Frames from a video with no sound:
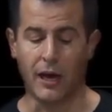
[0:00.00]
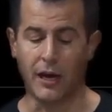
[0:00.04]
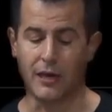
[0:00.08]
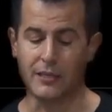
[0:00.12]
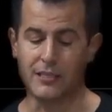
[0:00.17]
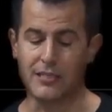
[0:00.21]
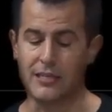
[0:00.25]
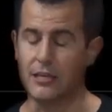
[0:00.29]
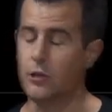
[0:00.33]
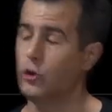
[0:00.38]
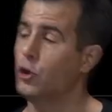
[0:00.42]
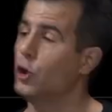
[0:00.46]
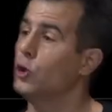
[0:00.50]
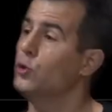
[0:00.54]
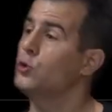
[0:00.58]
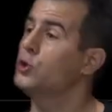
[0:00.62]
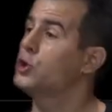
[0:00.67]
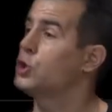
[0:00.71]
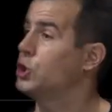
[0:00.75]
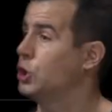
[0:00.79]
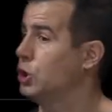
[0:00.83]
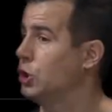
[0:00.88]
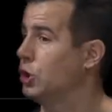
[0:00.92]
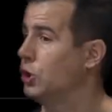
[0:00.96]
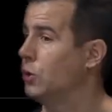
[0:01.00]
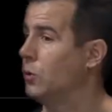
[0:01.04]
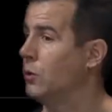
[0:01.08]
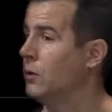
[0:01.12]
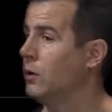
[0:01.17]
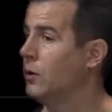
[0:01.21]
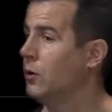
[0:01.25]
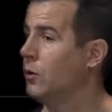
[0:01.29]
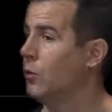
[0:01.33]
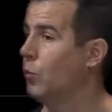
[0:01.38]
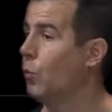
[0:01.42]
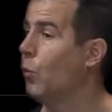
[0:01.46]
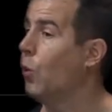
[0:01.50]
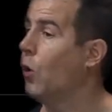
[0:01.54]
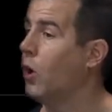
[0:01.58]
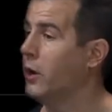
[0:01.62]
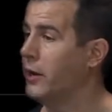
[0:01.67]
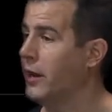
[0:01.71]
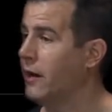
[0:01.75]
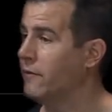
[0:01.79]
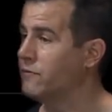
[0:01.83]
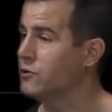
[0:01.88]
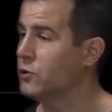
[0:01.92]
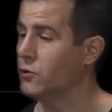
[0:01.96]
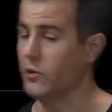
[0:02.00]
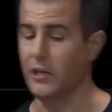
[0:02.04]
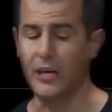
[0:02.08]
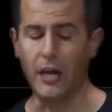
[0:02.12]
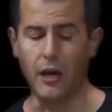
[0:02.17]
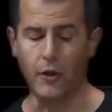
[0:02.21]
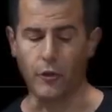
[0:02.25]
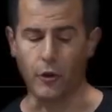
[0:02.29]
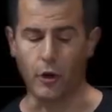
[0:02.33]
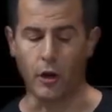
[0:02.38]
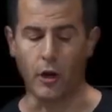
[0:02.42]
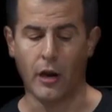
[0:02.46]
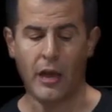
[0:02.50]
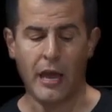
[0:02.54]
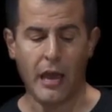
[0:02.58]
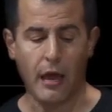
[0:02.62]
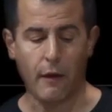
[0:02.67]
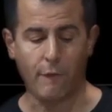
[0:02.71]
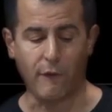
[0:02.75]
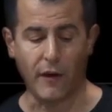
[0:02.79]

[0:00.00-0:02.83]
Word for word: I see those two one after the other.